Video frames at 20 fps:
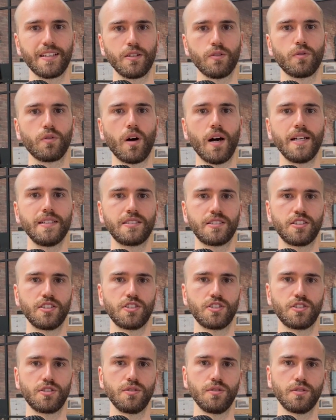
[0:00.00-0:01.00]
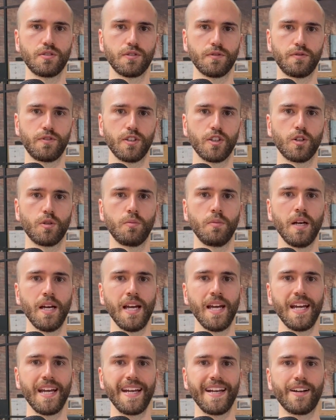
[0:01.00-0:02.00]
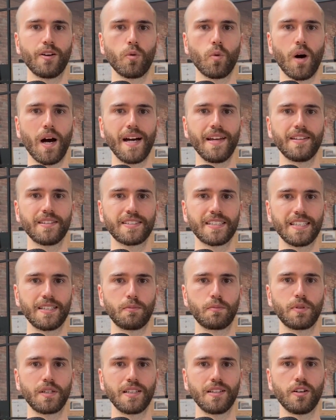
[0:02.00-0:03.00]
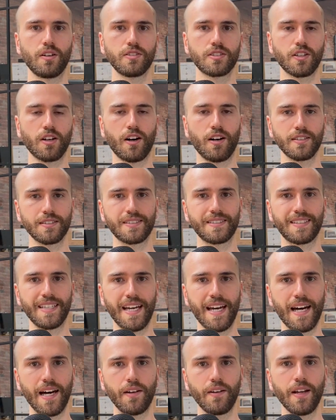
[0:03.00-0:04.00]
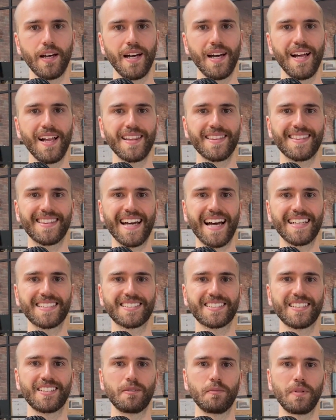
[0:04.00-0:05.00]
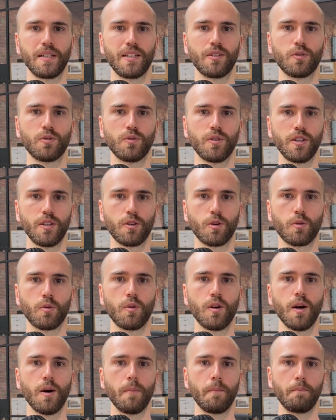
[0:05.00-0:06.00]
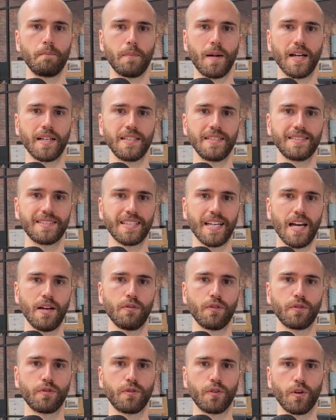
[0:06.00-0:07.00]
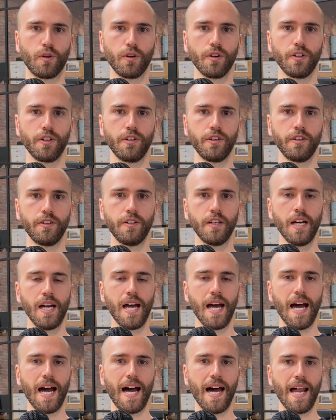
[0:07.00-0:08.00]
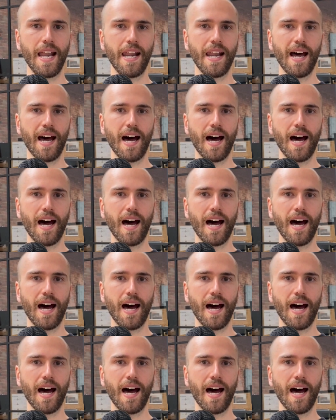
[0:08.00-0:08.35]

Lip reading: of ways to shoot the film in a way that's going to bring those costs down, that's going to be a real money saver for you. And